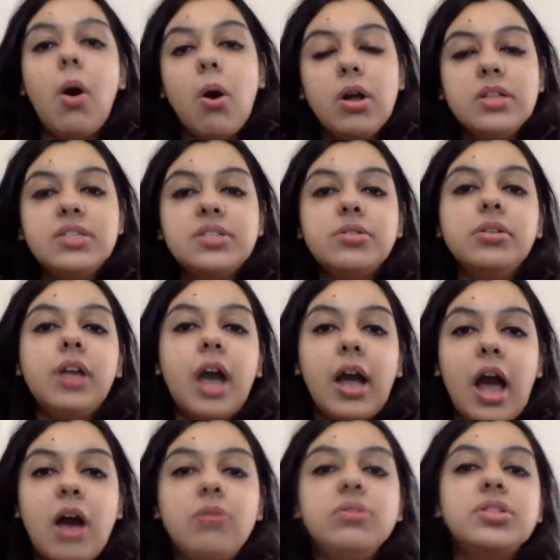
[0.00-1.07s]
Also, the
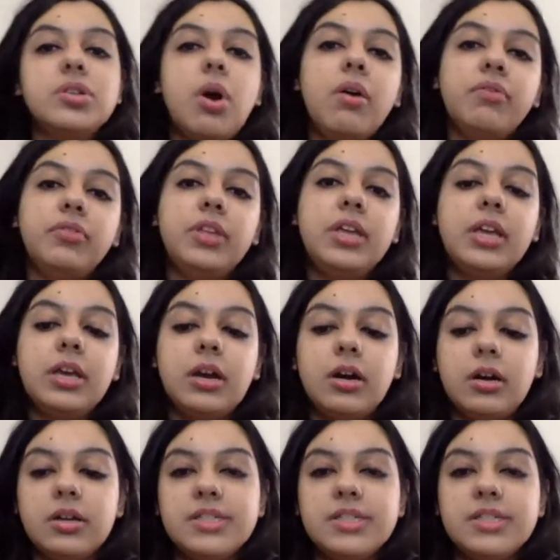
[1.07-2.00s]
accounts of the